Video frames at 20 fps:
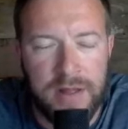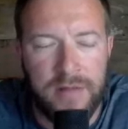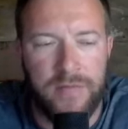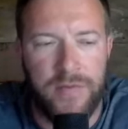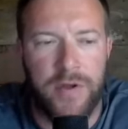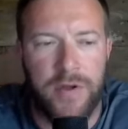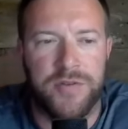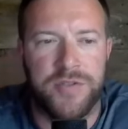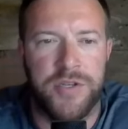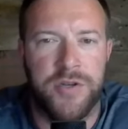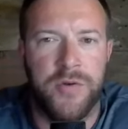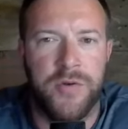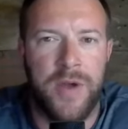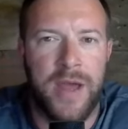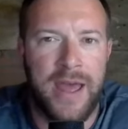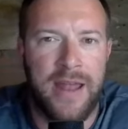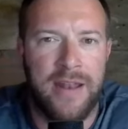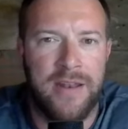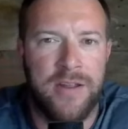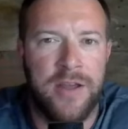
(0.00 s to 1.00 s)
those who
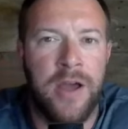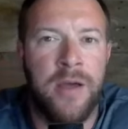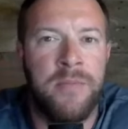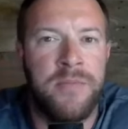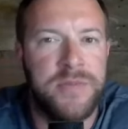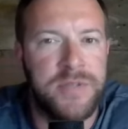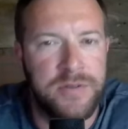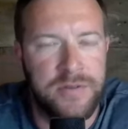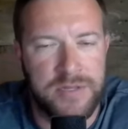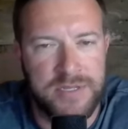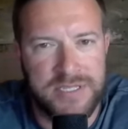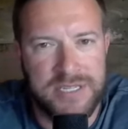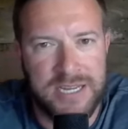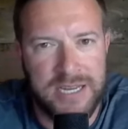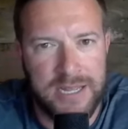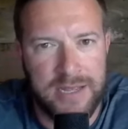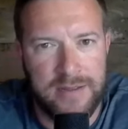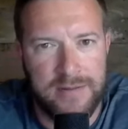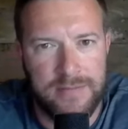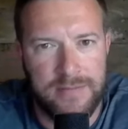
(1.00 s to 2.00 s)
had come to the
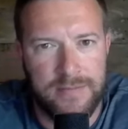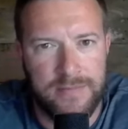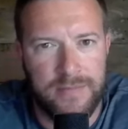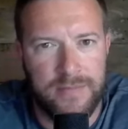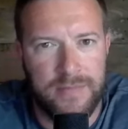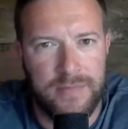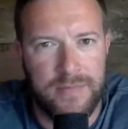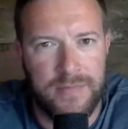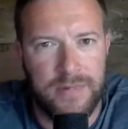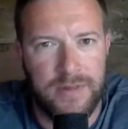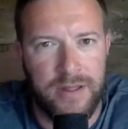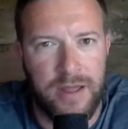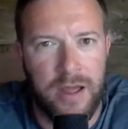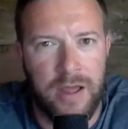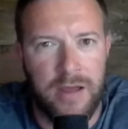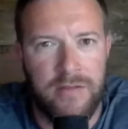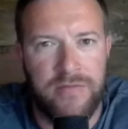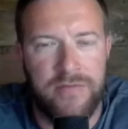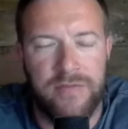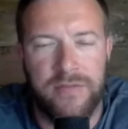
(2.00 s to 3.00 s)
city
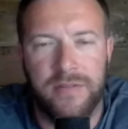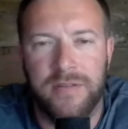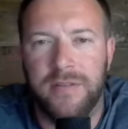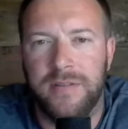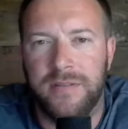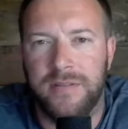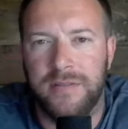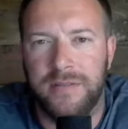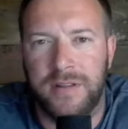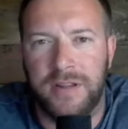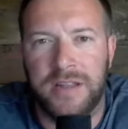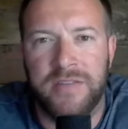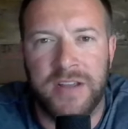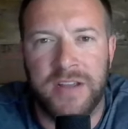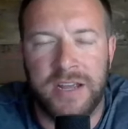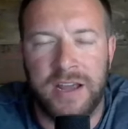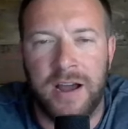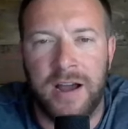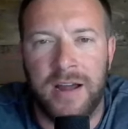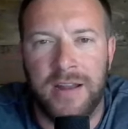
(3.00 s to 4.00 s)
of the
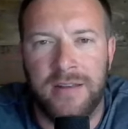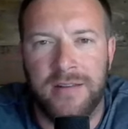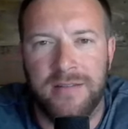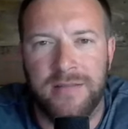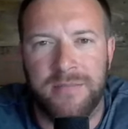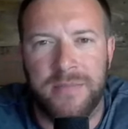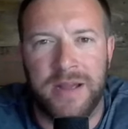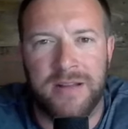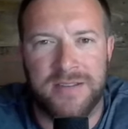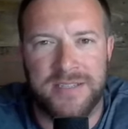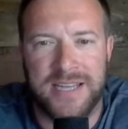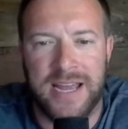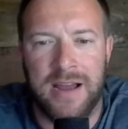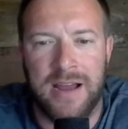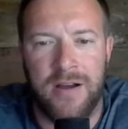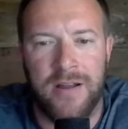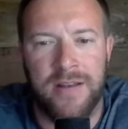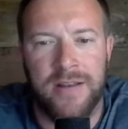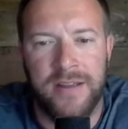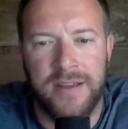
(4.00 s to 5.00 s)
living God, Mount
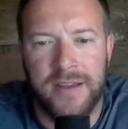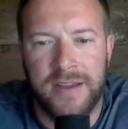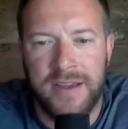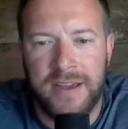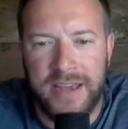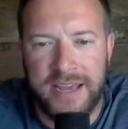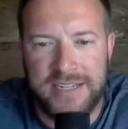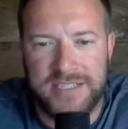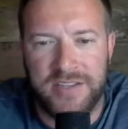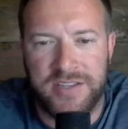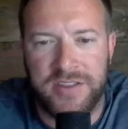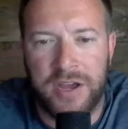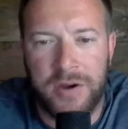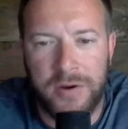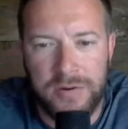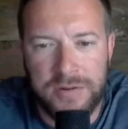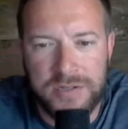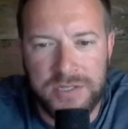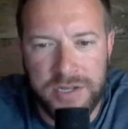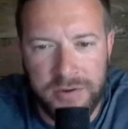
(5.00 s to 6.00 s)
Zion. It's
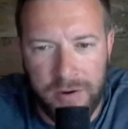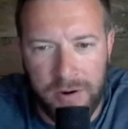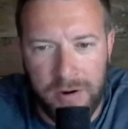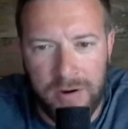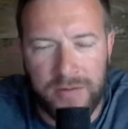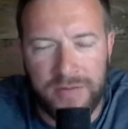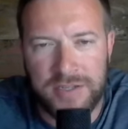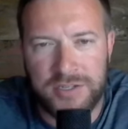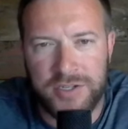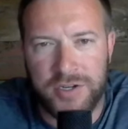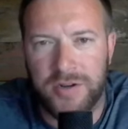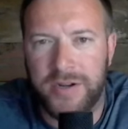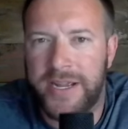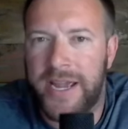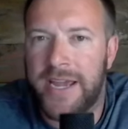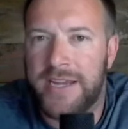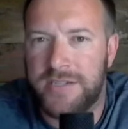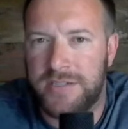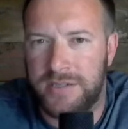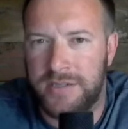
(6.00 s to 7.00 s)
those who are this
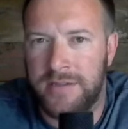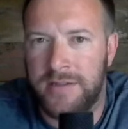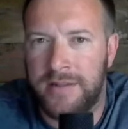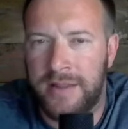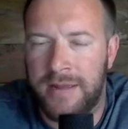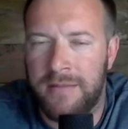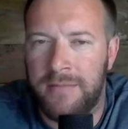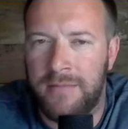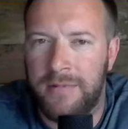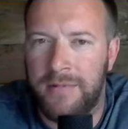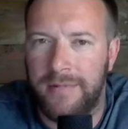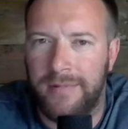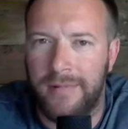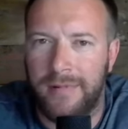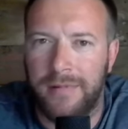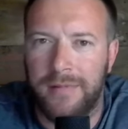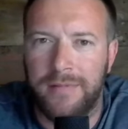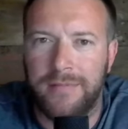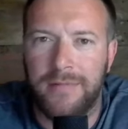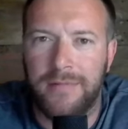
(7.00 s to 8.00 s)
creation that
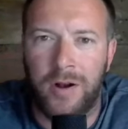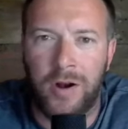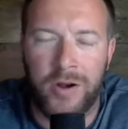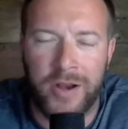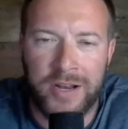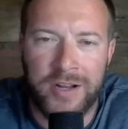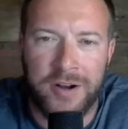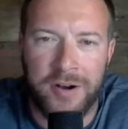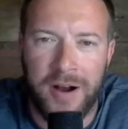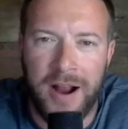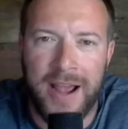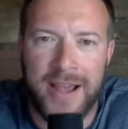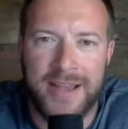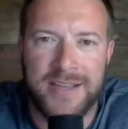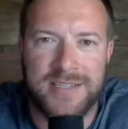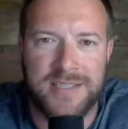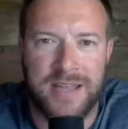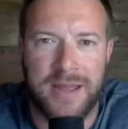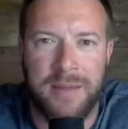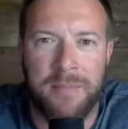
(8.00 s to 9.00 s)
are in
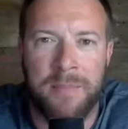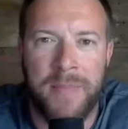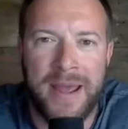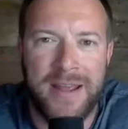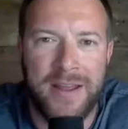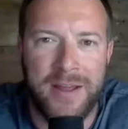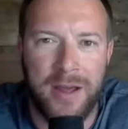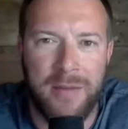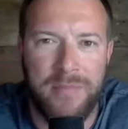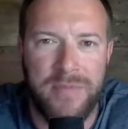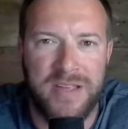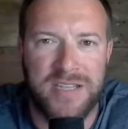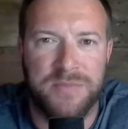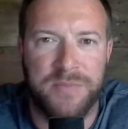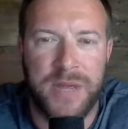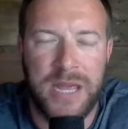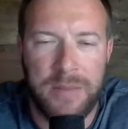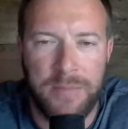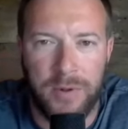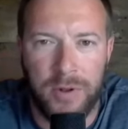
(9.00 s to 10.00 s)
Christ that make up this
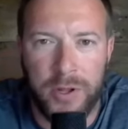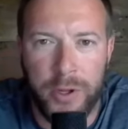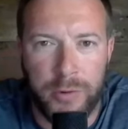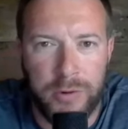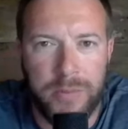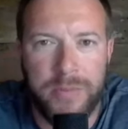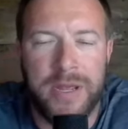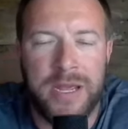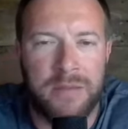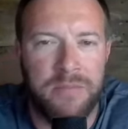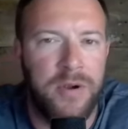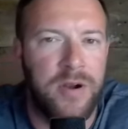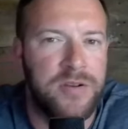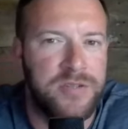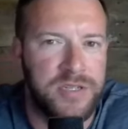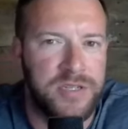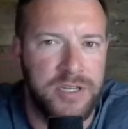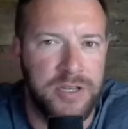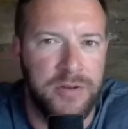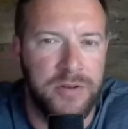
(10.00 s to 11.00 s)
people who are being
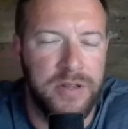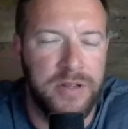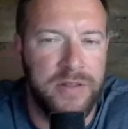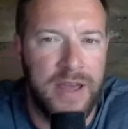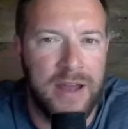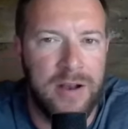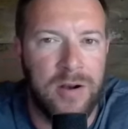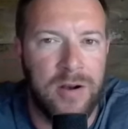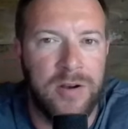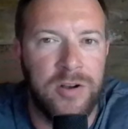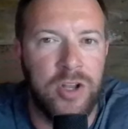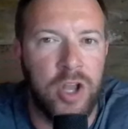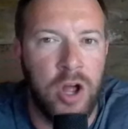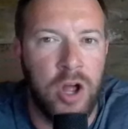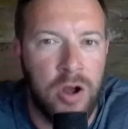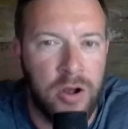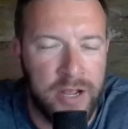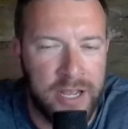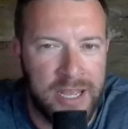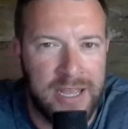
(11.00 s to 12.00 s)
persecuted, that are
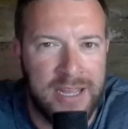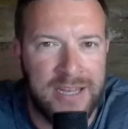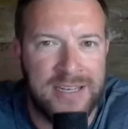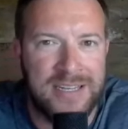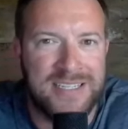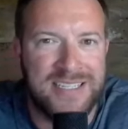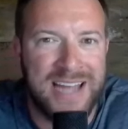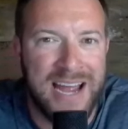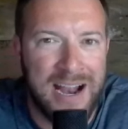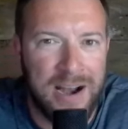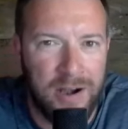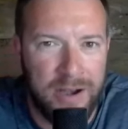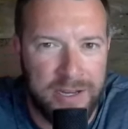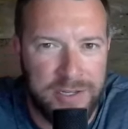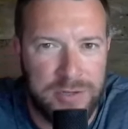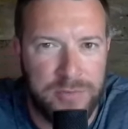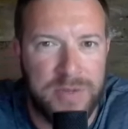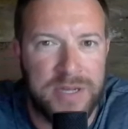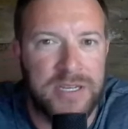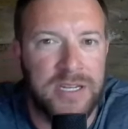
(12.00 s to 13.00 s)
longing and desiring
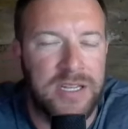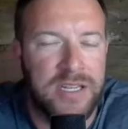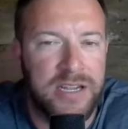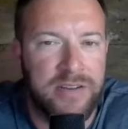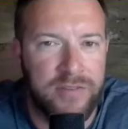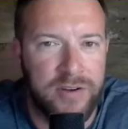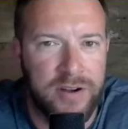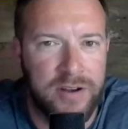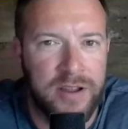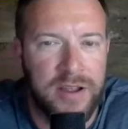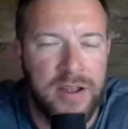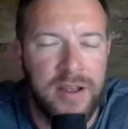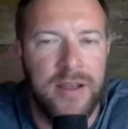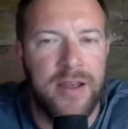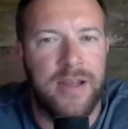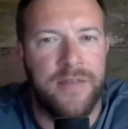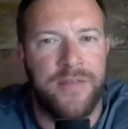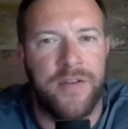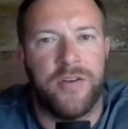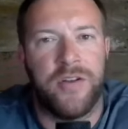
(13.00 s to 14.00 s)
to be delivered,
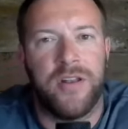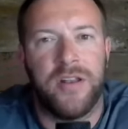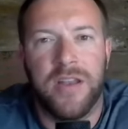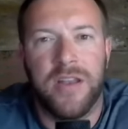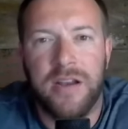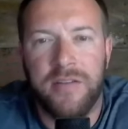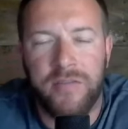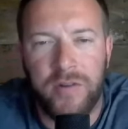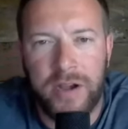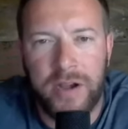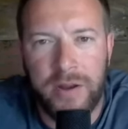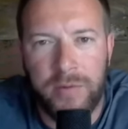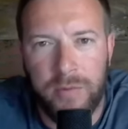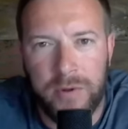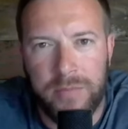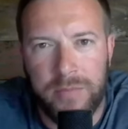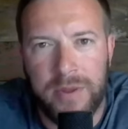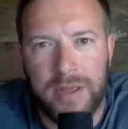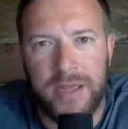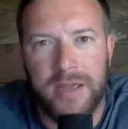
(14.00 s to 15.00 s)
and their delivery
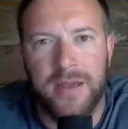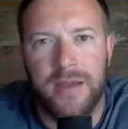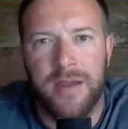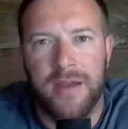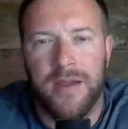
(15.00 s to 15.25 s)
would be